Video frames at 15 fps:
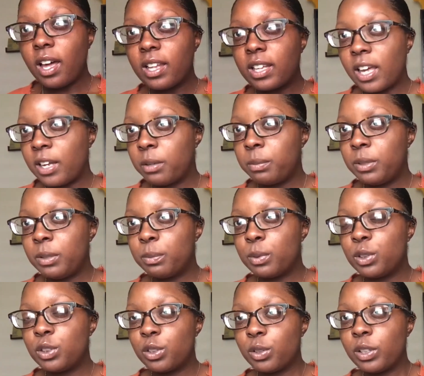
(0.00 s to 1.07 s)
A lot of people
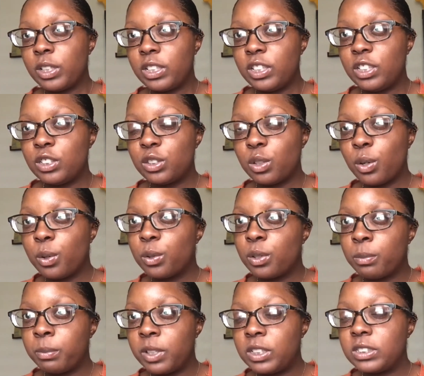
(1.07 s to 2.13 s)
during these colder
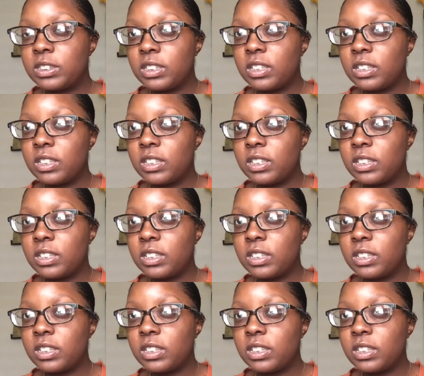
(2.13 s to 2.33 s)
months